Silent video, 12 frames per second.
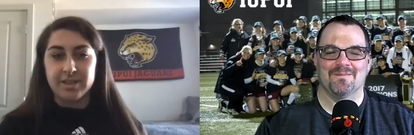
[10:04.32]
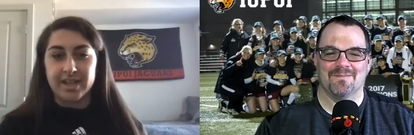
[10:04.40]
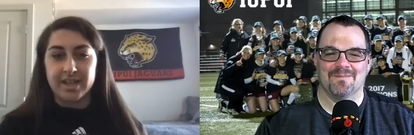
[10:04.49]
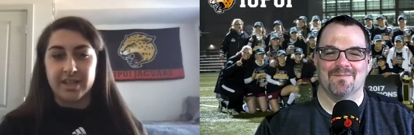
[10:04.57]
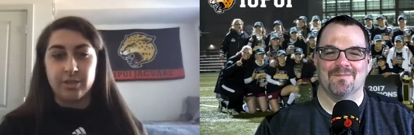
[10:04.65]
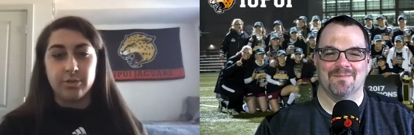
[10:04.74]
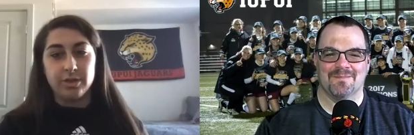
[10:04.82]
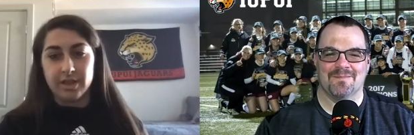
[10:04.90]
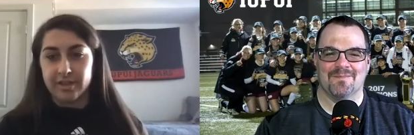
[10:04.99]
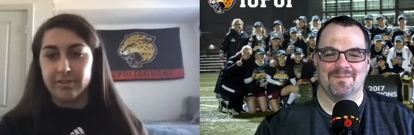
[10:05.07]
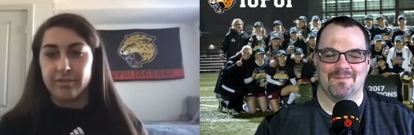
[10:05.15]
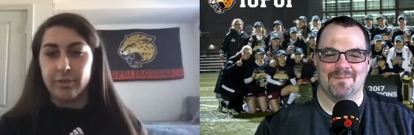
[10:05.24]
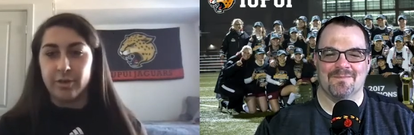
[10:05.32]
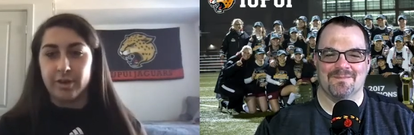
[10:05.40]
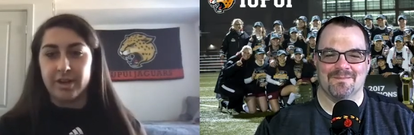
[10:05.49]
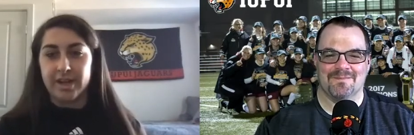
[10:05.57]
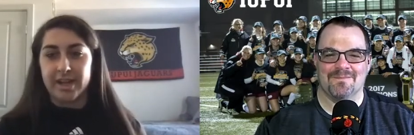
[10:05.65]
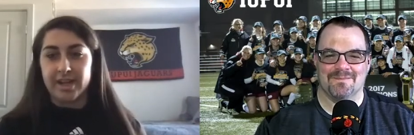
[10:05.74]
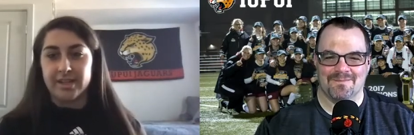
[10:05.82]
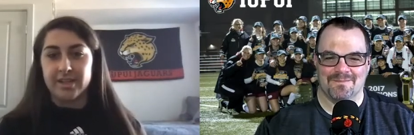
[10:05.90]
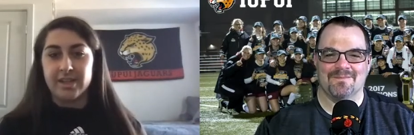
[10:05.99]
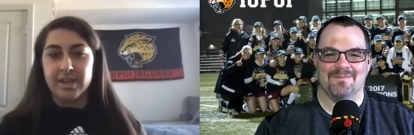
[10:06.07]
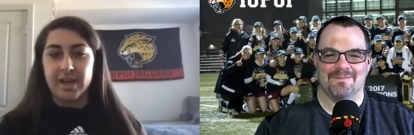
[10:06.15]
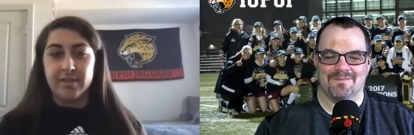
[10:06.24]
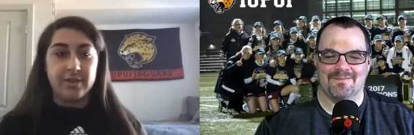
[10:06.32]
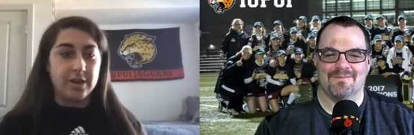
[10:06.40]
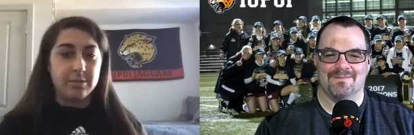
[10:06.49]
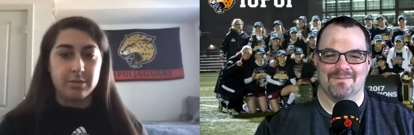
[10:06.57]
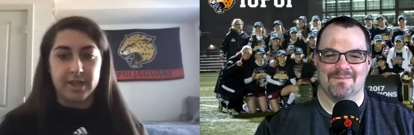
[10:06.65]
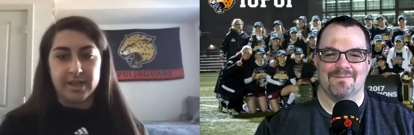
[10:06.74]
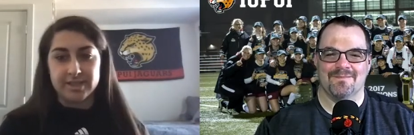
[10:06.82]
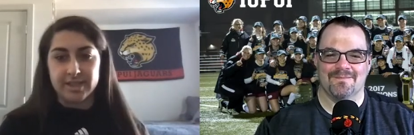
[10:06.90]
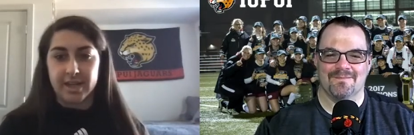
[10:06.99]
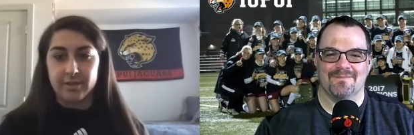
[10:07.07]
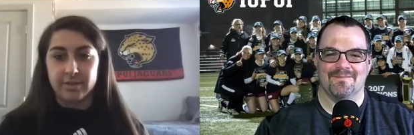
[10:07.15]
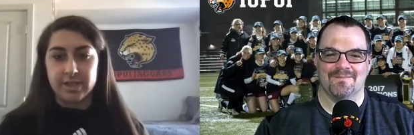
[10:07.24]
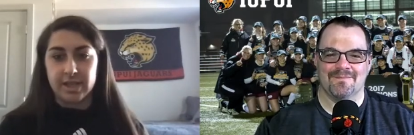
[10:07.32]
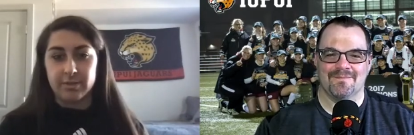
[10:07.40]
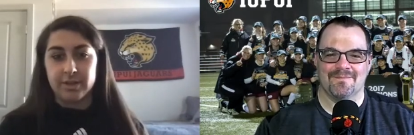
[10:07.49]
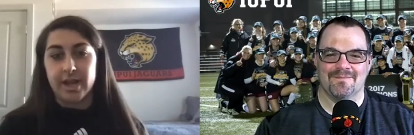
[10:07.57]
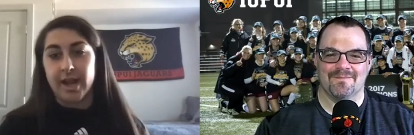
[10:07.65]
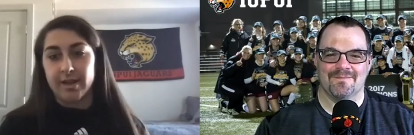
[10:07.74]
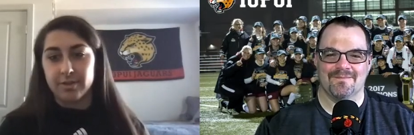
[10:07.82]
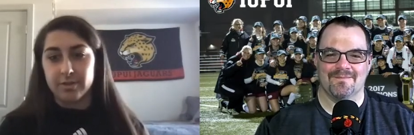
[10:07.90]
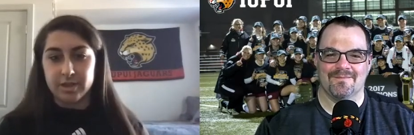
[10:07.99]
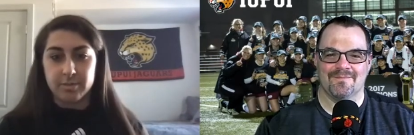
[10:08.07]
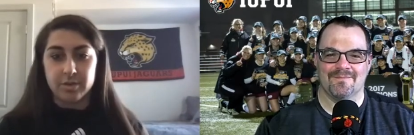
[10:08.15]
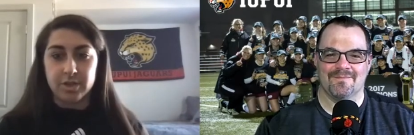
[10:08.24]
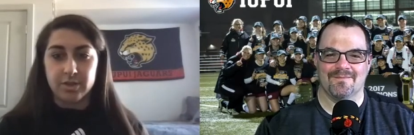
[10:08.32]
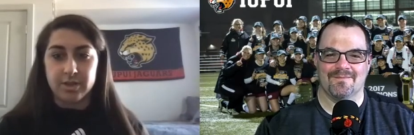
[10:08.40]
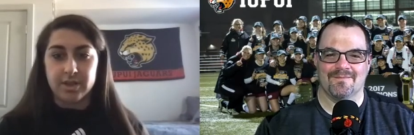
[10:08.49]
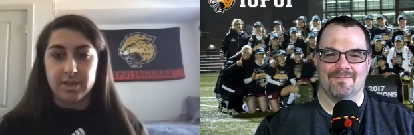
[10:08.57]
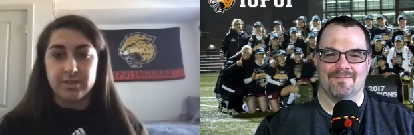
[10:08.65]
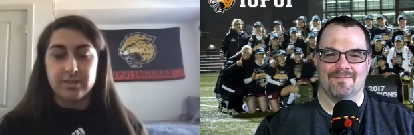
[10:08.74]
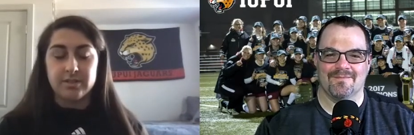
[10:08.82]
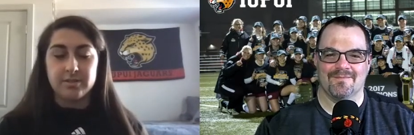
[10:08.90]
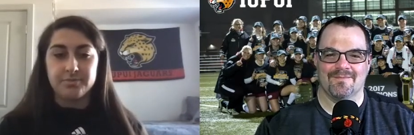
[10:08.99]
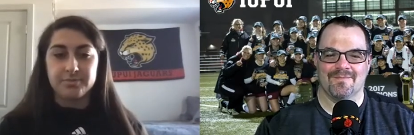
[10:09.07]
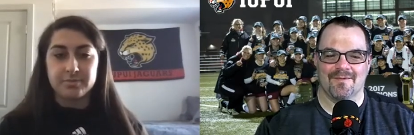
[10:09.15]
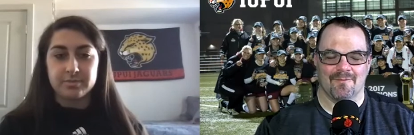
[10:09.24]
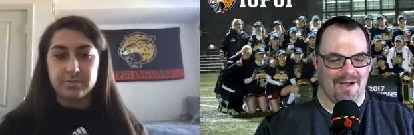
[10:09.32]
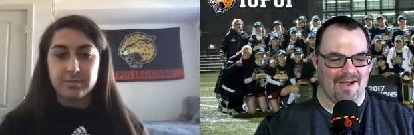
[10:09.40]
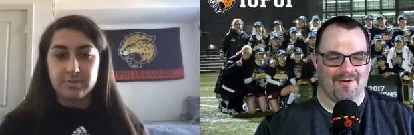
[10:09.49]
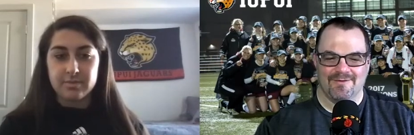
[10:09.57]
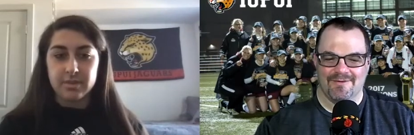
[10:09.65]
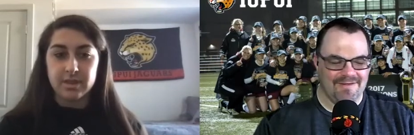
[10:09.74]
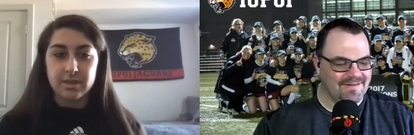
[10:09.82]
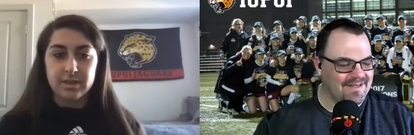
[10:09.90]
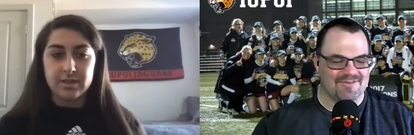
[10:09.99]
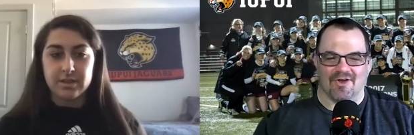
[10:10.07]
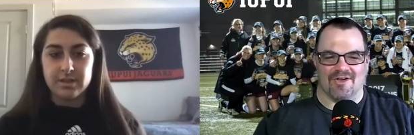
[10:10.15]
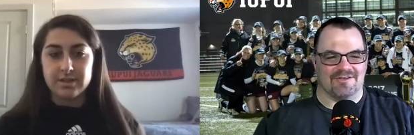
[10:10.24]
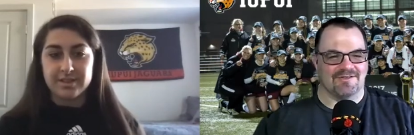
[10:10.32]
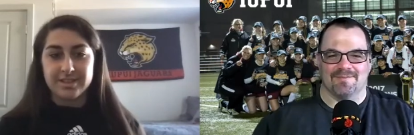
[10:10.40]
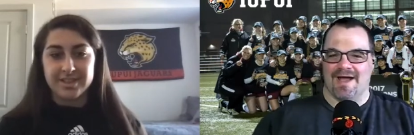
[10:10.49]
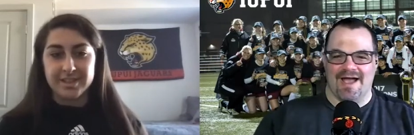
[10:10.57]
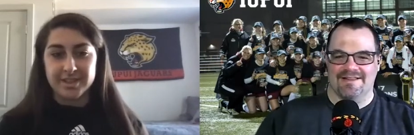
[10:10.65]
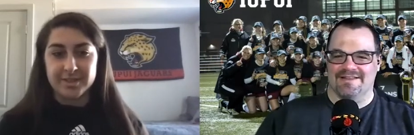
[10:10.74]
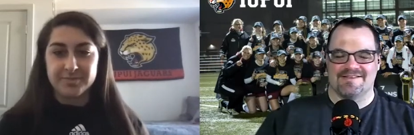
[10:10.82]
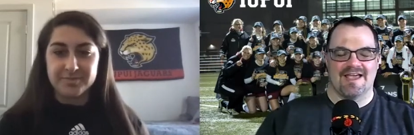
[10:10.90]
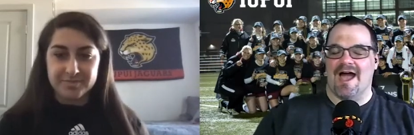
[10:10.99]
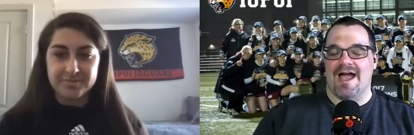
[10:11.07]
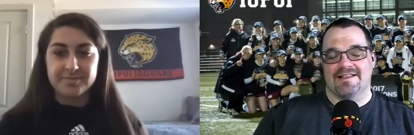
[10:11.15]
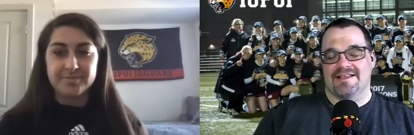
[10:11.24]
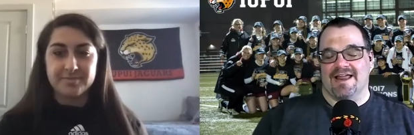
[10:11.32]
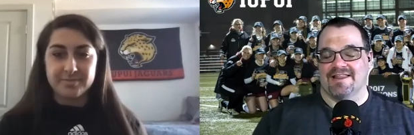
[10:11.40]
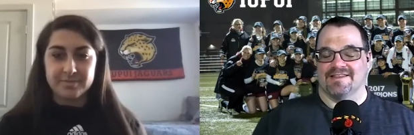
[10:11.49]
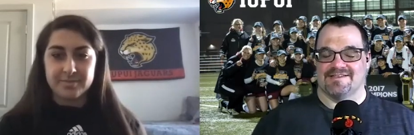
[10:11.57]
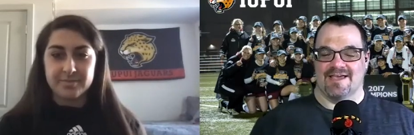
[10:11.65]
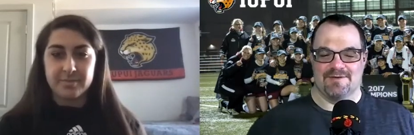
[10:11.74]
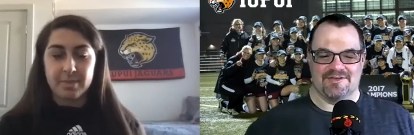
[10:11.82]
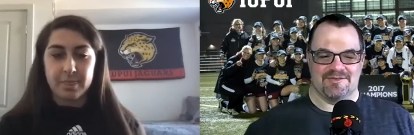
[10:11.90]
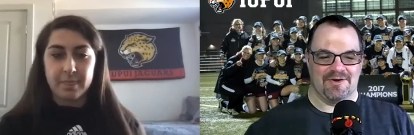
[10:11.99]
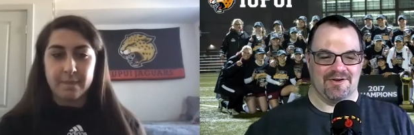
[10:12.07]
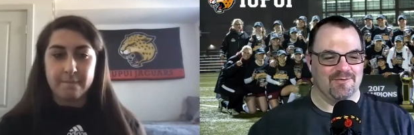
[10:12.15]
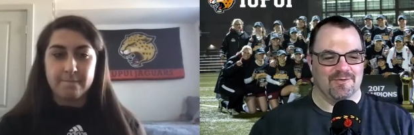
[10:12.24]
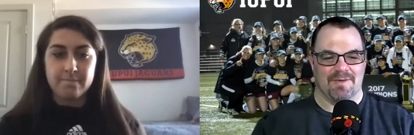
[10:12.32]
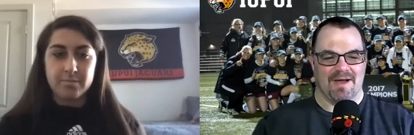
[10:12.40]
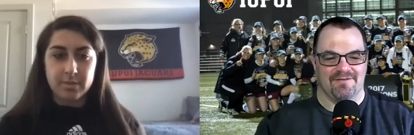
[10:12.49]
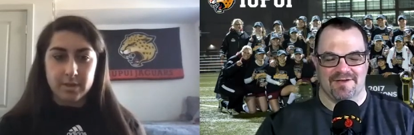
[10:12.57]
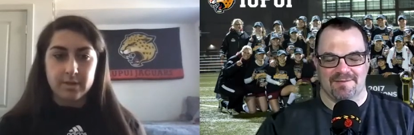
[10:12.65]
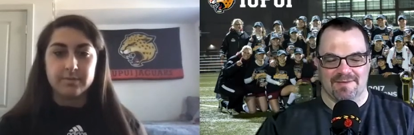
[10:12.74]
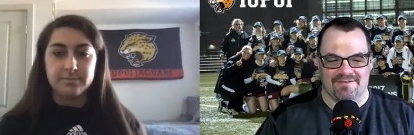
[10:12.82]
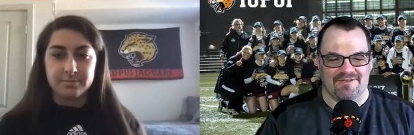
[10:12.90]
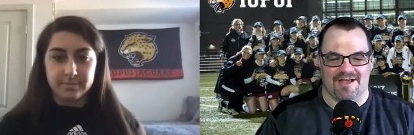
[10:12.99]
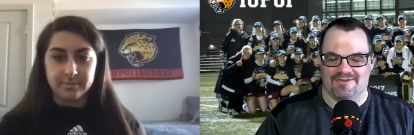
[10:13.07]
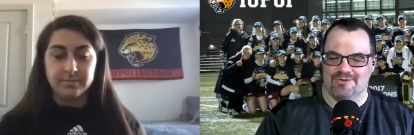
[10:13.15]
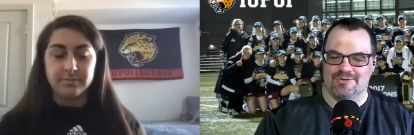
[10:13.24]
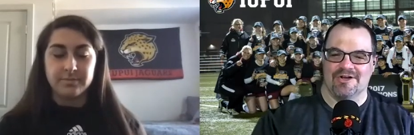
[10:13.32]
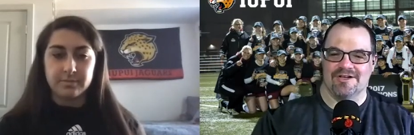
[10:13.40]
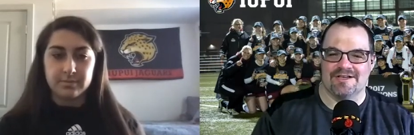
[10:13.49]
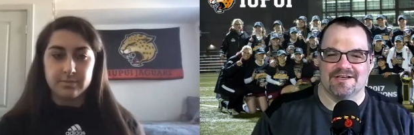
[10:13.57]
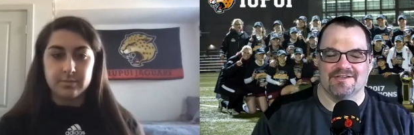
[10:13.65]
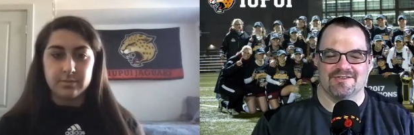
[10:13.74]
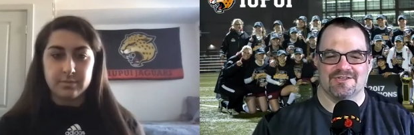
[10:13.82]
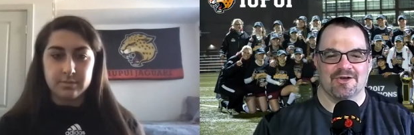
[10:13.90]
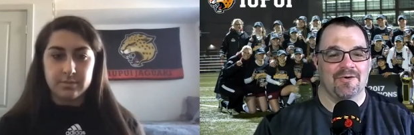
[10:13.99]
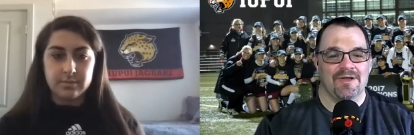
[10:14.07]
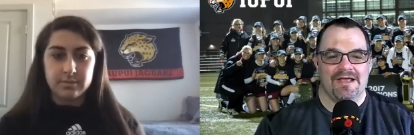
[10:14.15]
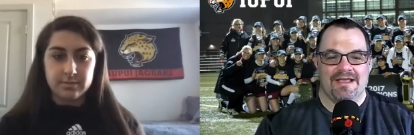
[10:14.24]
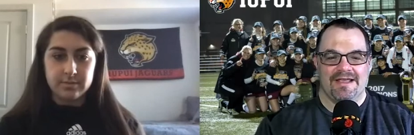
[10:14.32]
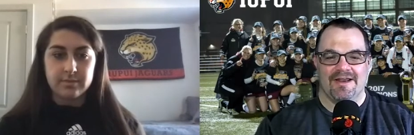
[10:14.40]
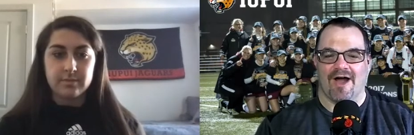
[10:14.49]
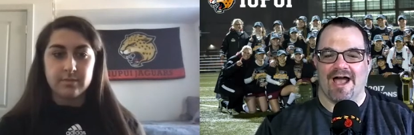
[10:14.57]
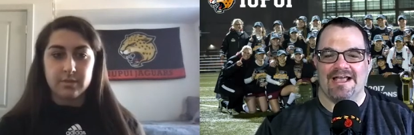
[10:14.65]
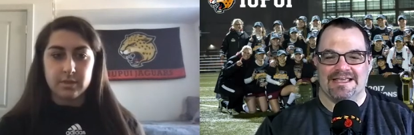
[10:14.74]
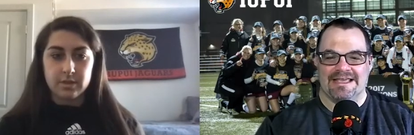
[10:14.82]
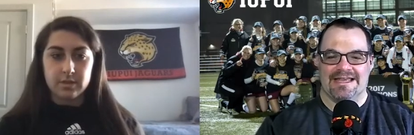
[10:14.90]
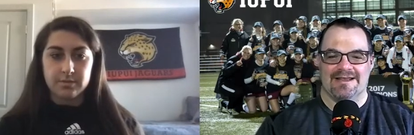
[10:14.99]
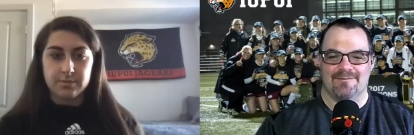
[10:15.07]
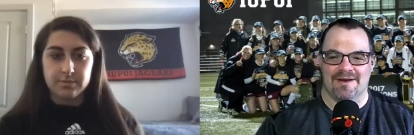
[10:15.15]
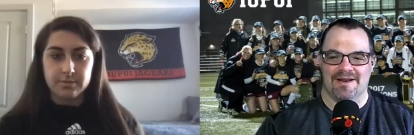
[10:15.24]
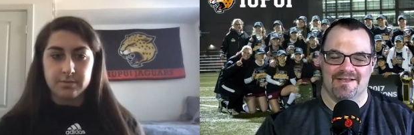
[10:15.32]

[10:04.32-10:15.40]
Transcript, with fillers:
Speaker 1: that you really live for. And I'm very blessed that I was able to have those opportunities.
Speaker 2: Wow. That's awesome. I had the same, I had kind of the same experience with my family. I've got two young kids, so you know I get it. But